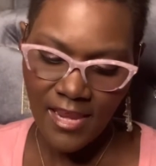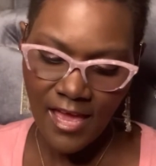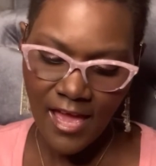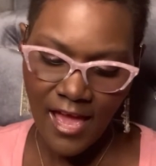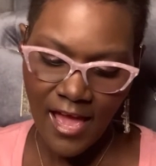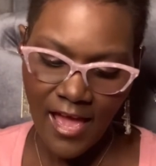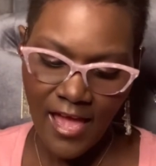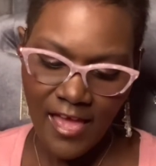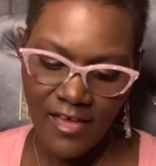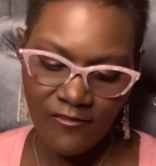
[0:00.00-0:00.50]

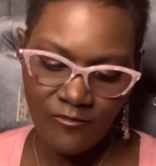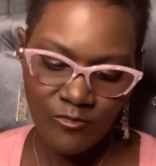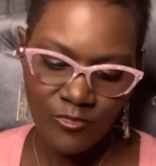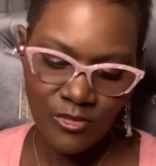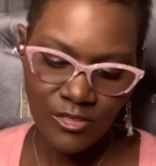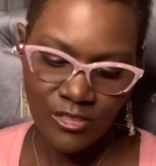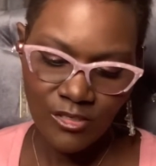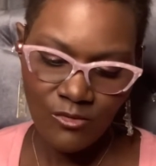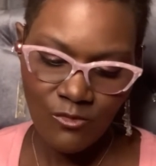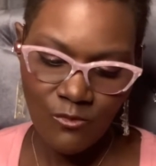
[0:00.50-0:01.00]
I have
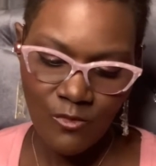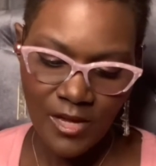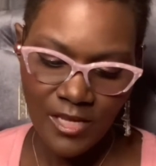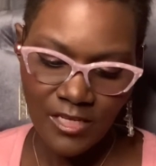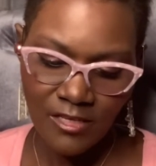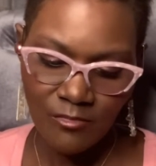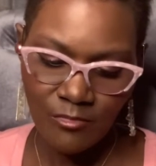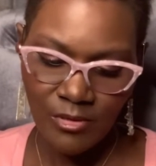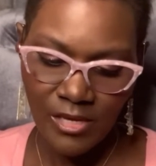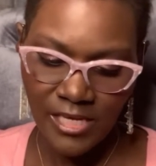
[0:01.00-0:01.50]
been
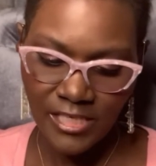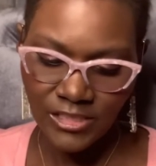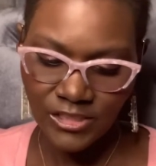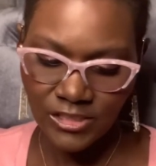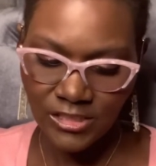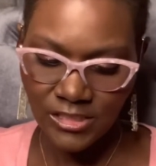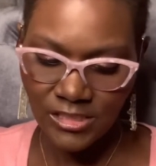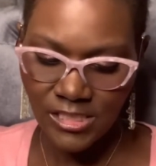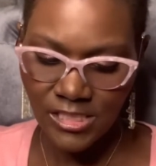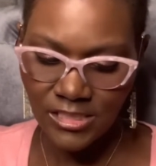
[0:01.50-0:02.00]
waiting
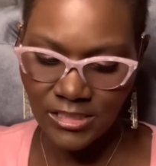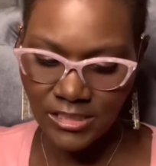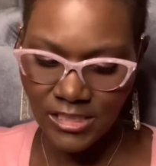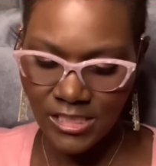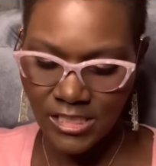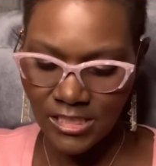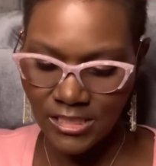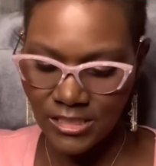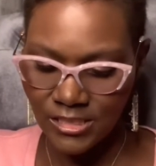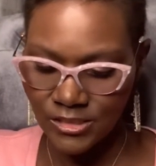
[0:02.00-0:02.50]
patiently to
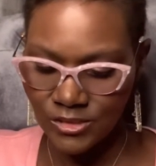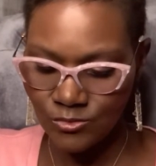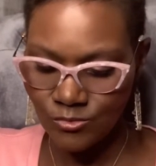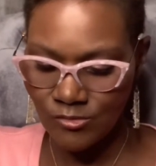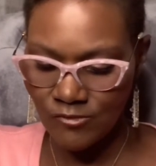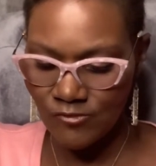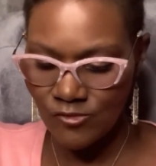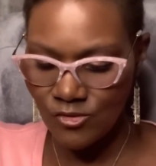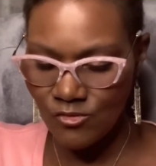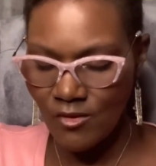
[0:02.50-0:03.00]
get this
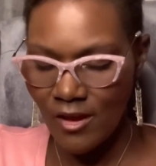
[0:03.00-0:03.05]
review